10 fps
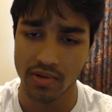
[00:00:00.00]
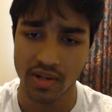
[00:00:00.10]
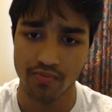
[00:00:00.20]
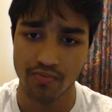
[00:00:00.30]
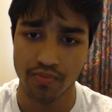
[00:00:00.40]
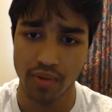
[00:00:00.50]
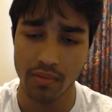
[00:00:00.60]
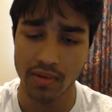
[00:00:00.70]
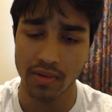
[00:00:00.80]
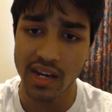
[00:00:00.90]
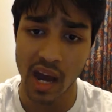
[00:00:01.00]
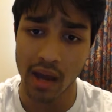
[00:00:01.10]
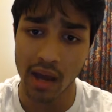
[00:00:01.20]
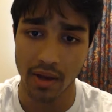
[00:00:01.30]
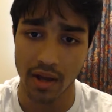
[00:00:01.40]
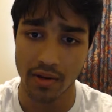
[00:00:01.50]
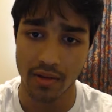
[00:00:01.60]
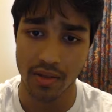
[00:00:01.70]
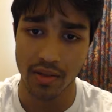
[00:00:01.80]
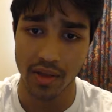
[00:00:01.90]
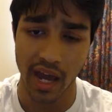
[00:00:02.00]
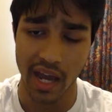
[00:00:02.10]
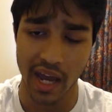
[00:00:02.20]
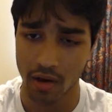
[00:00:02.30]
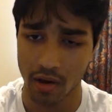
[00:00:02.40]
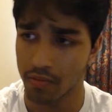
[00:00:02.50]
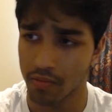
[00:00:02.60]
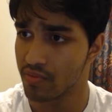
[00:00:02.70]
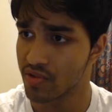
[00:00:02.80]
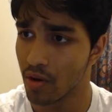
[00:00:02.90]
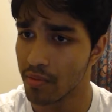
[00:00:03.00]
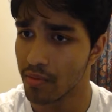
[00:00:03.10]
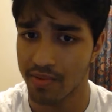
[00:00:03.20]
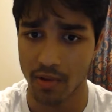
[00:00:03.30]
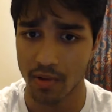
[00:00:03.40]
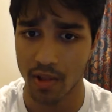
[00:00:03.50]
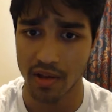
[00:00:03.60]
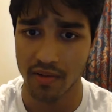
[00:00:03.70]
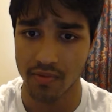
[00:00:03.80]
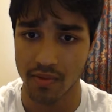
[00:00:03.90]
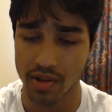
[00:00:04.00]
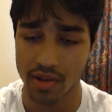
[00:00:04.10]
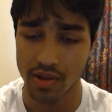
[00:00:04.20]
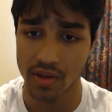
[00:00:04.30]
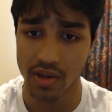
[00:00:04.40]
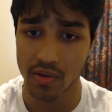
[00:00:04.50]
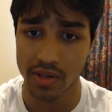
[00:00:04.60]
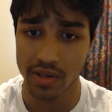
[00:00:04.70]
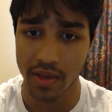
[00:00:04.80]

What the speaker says: probably 10 times better than that. I tell so many people I love you, but you know something?